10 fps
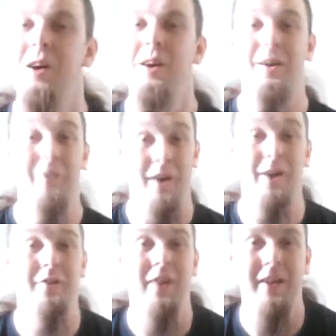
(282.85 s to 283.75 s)
I
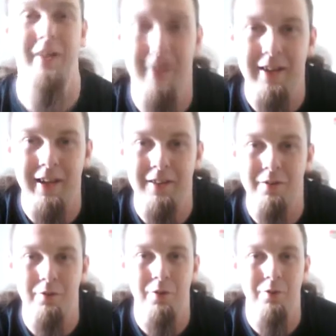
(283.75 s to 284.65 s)
reckon I could get
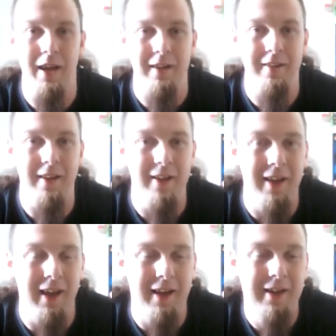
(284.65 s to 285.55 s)
some good kicks out of
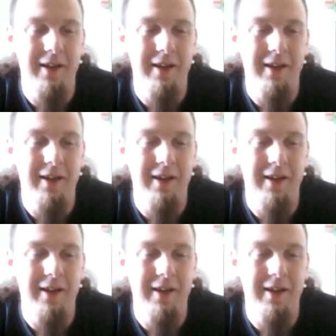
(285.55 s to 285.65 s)
that.